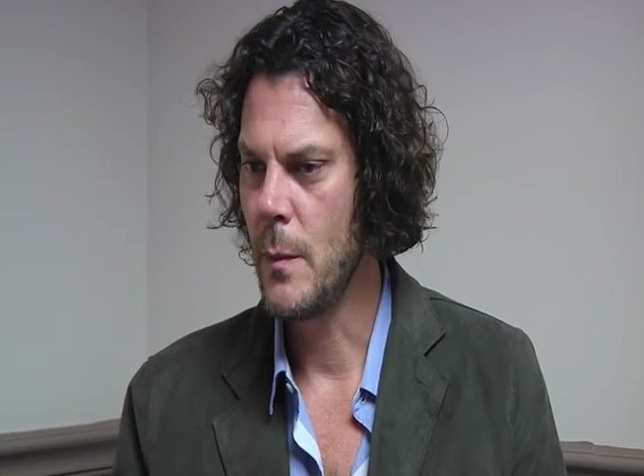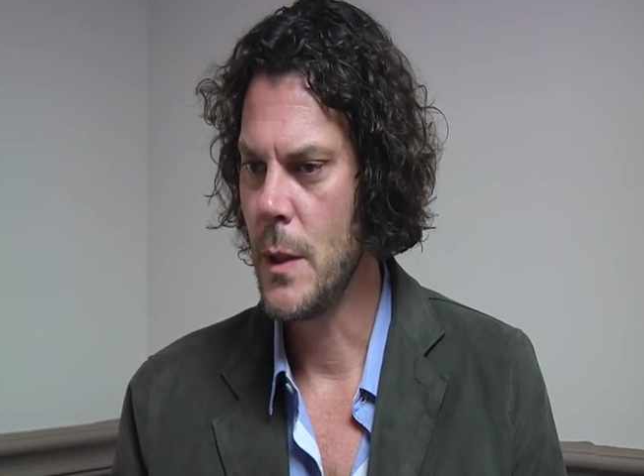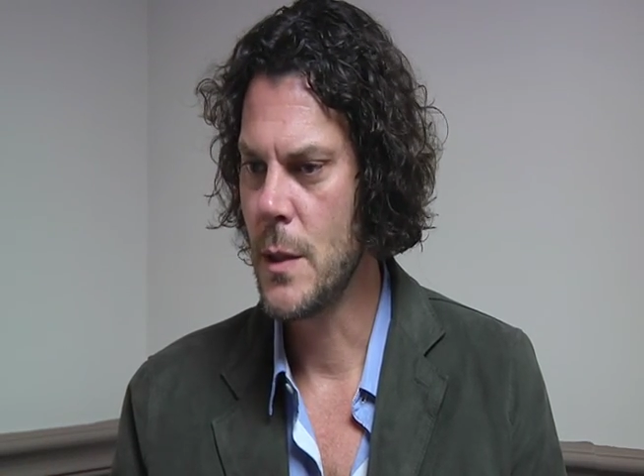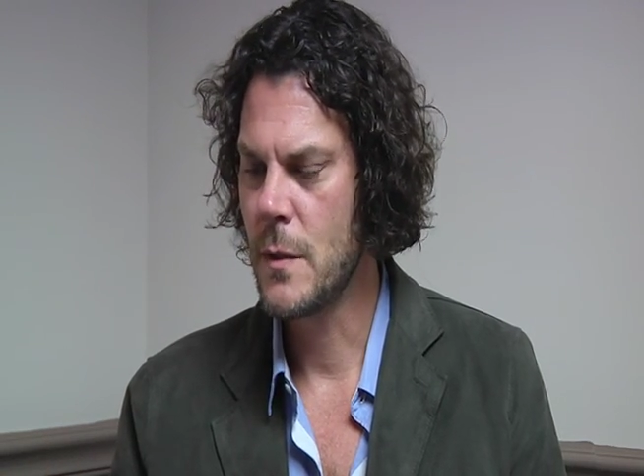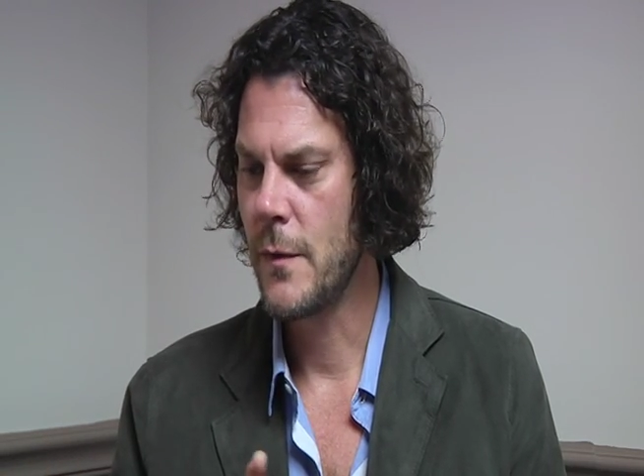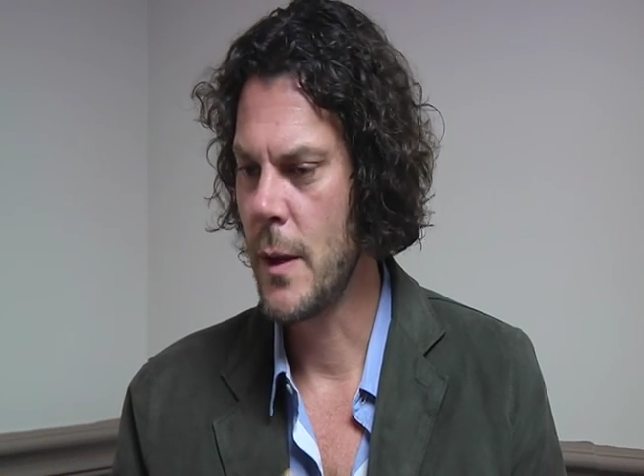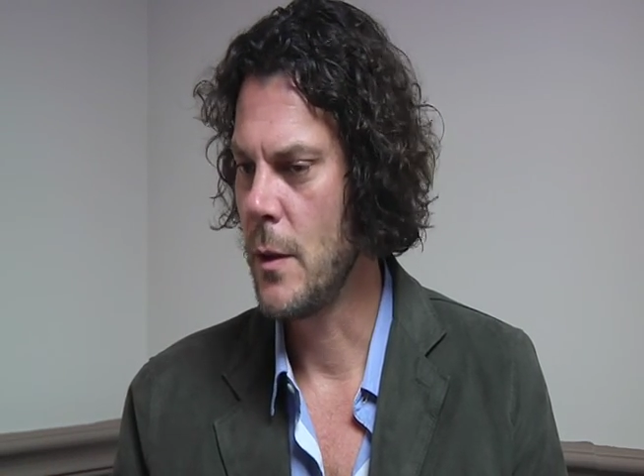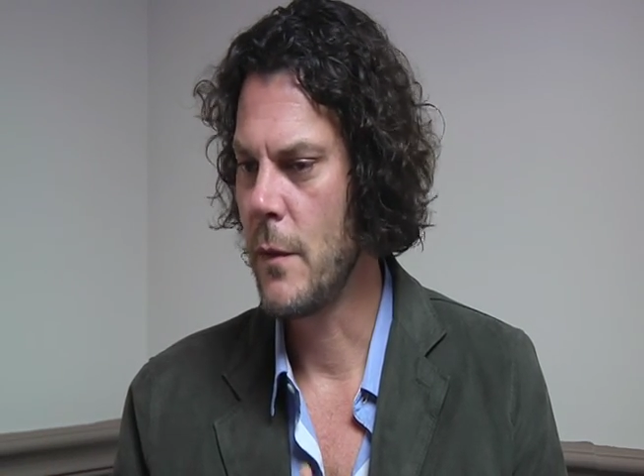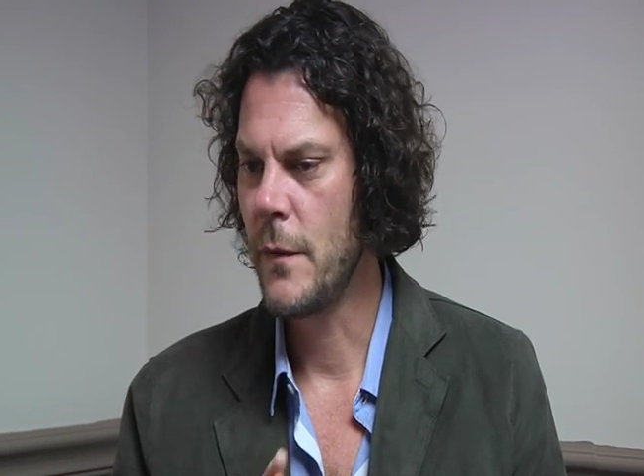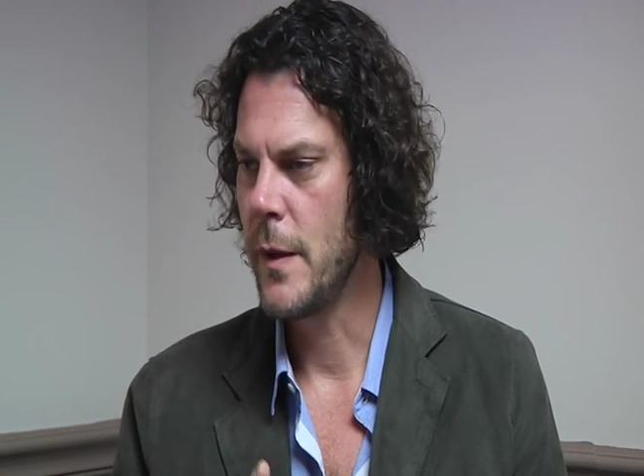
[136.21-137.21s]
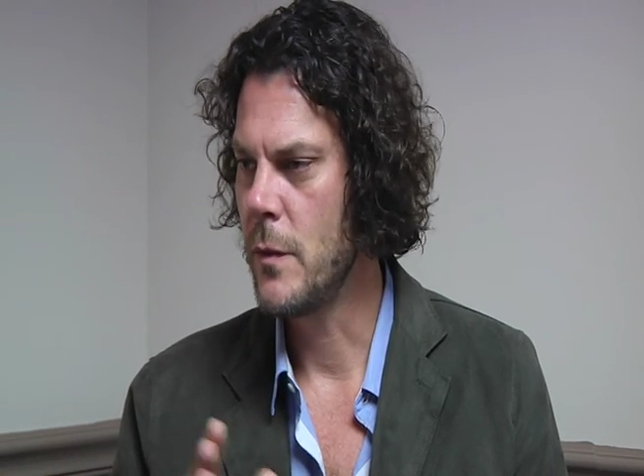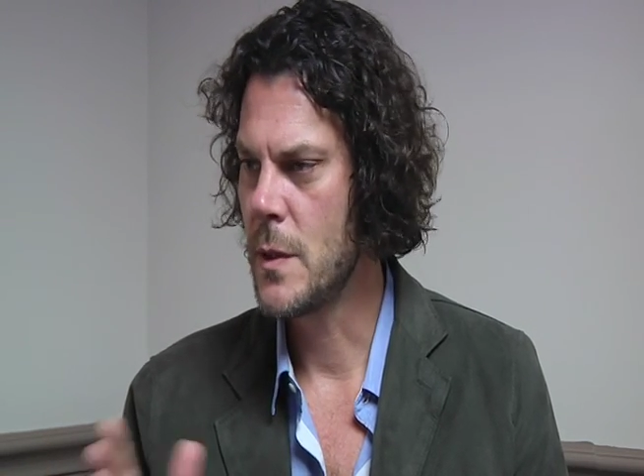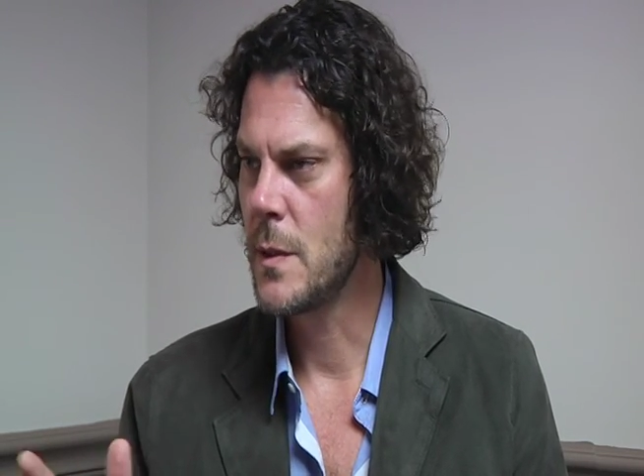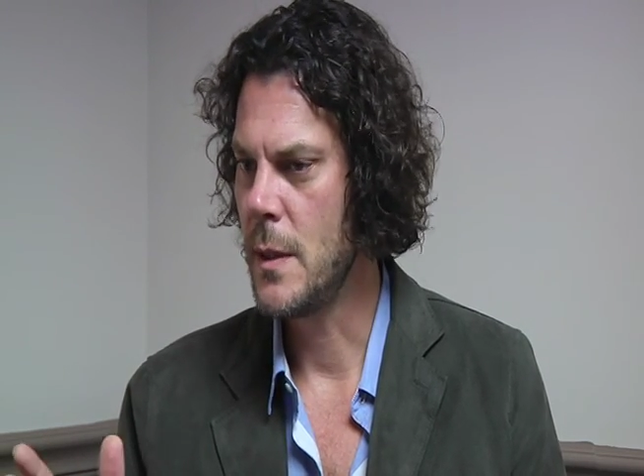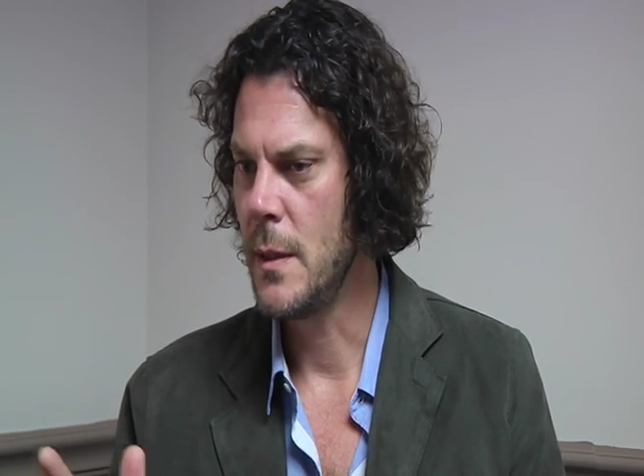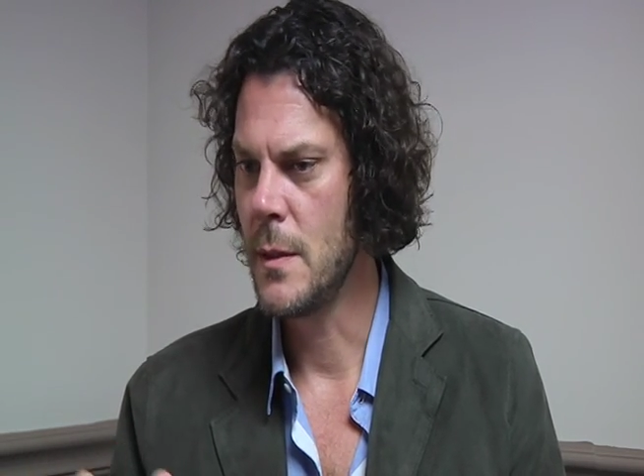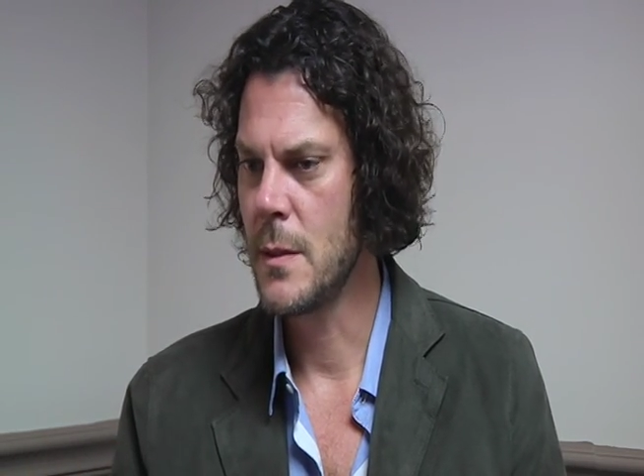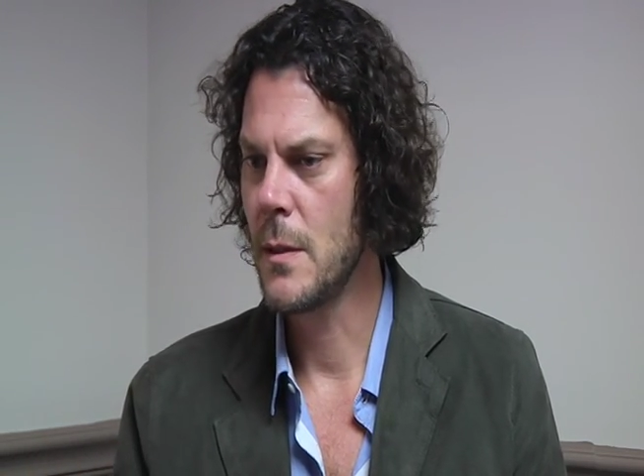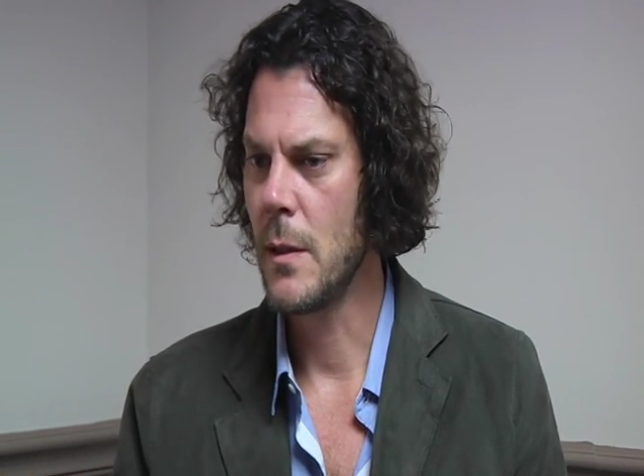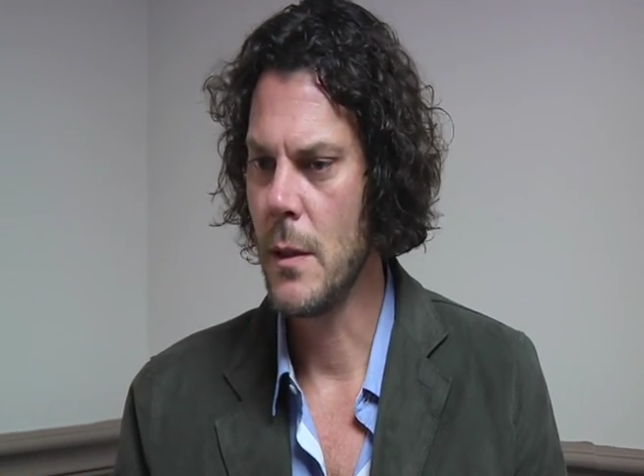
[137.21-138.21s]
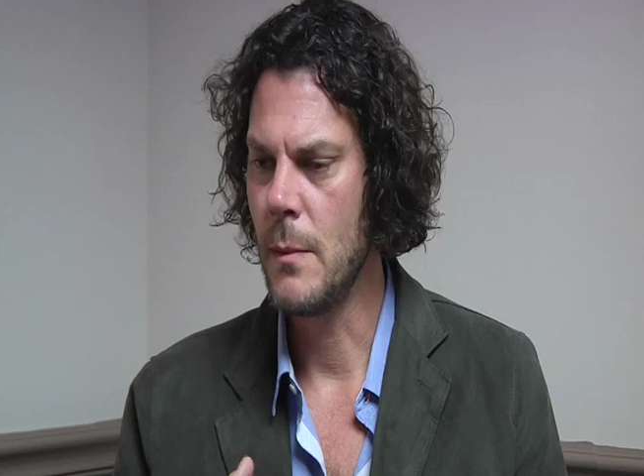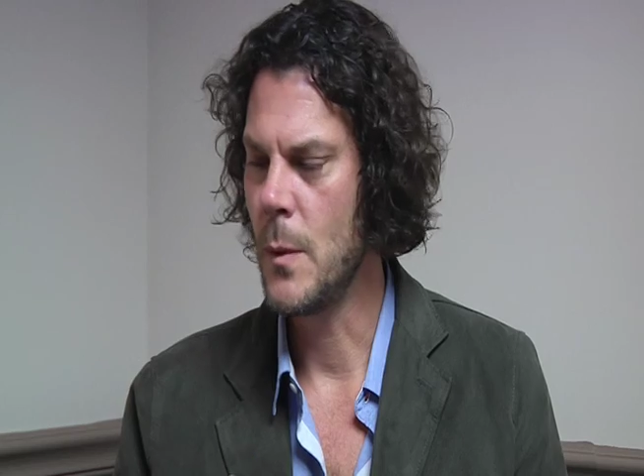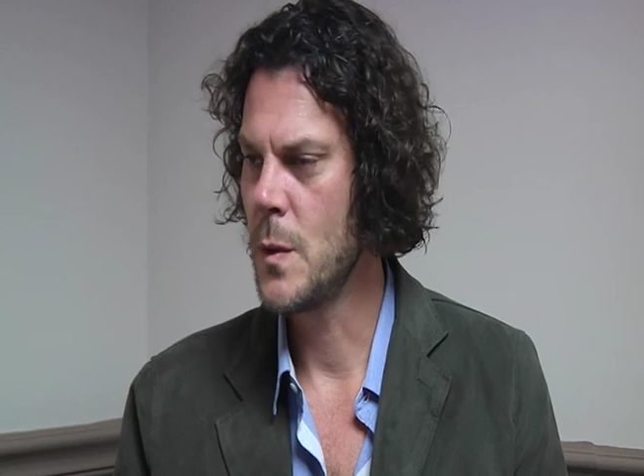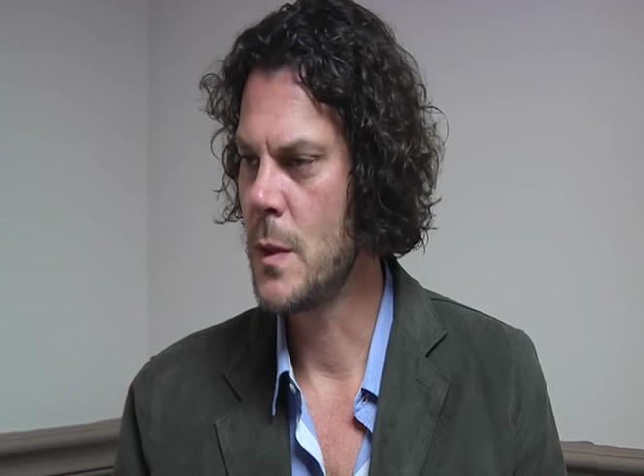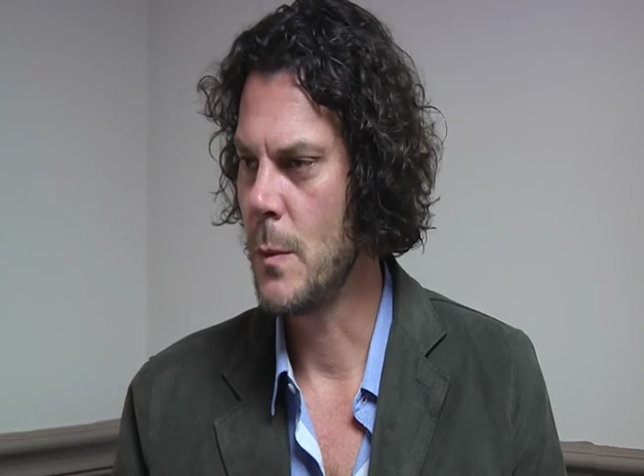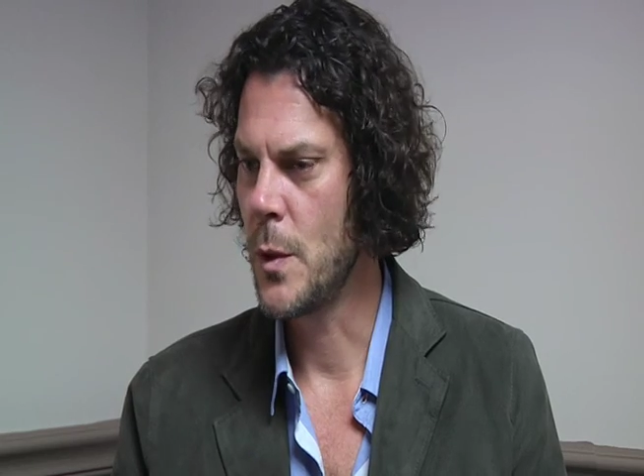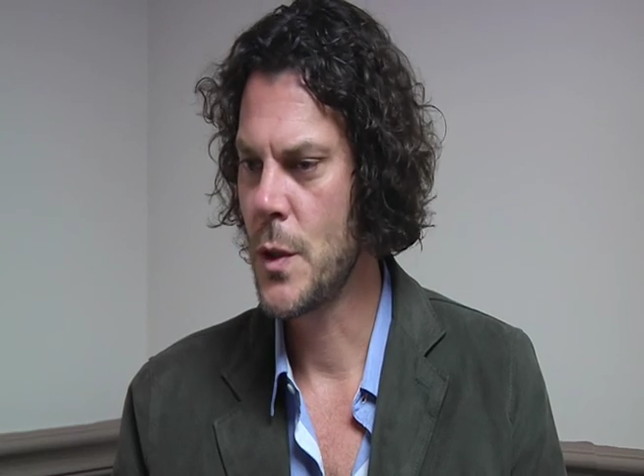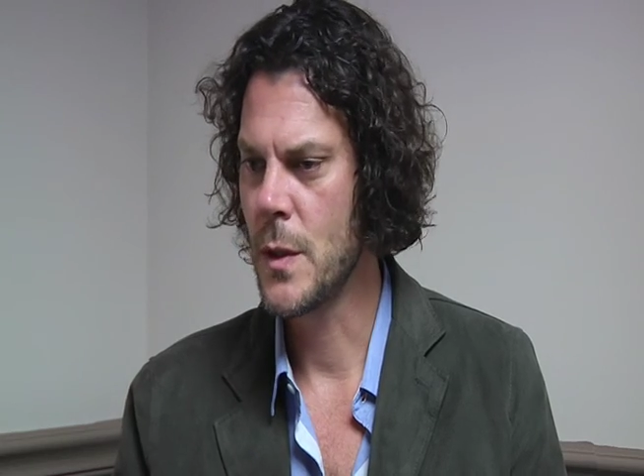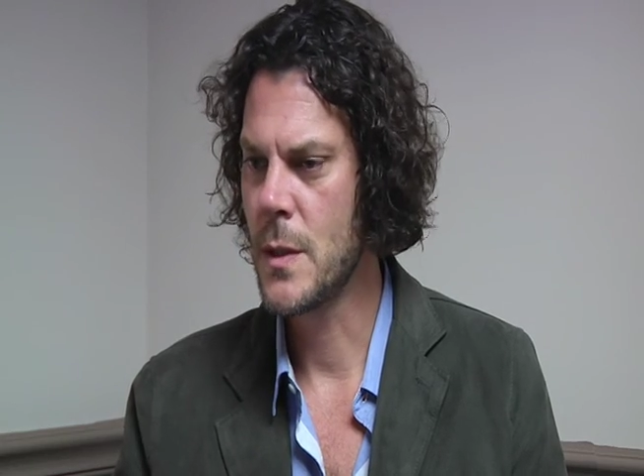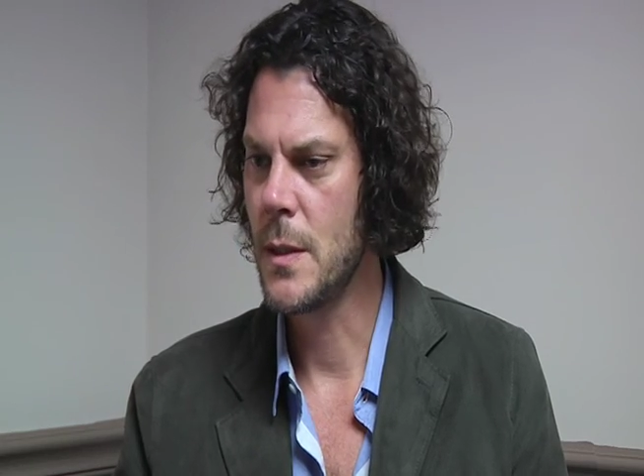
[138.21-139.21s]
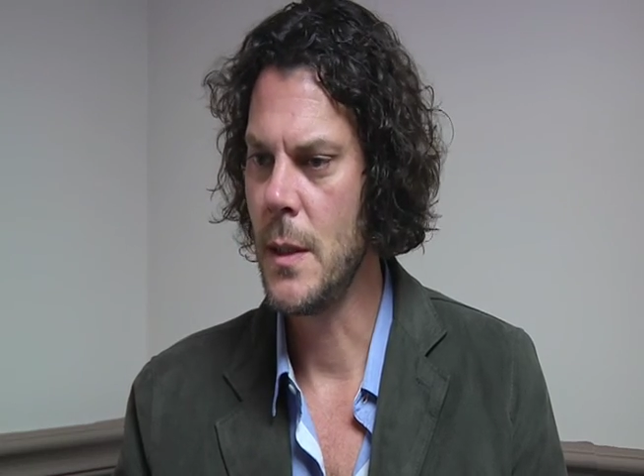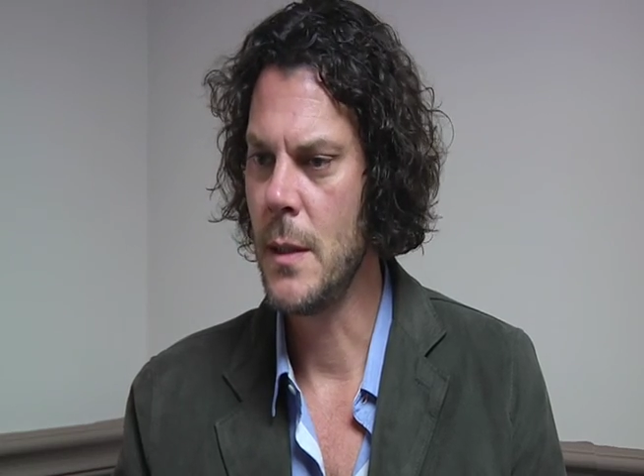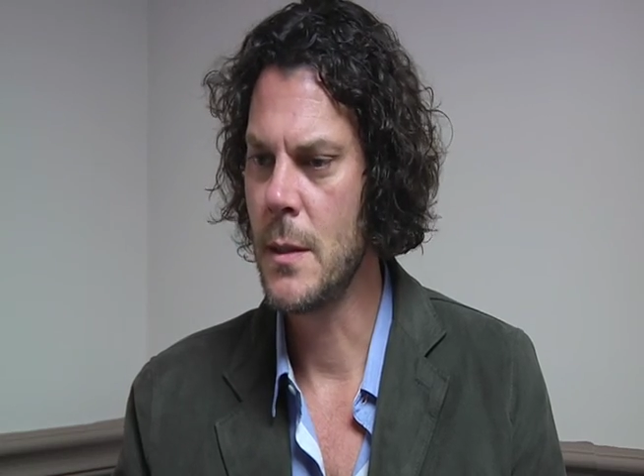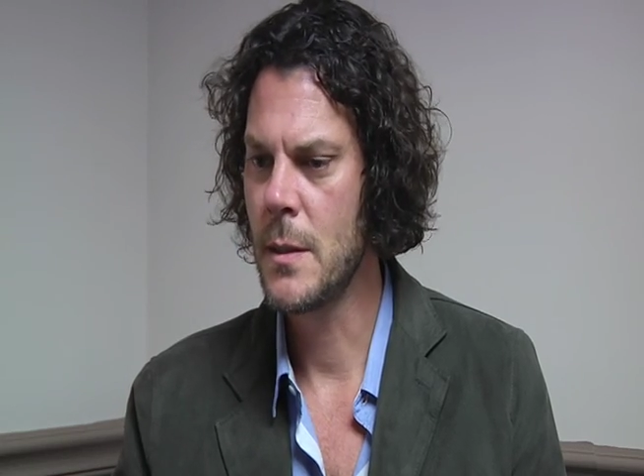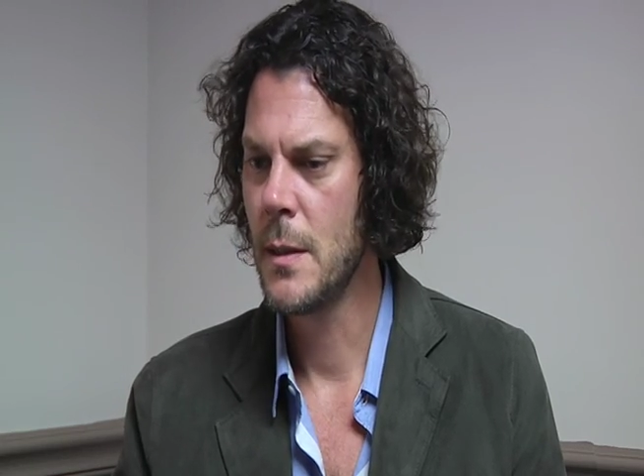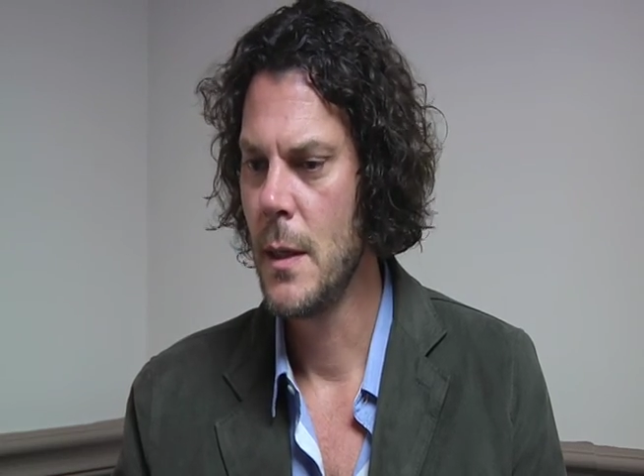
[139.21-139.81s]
We just found our favorite scenes, or the most emotional scenes,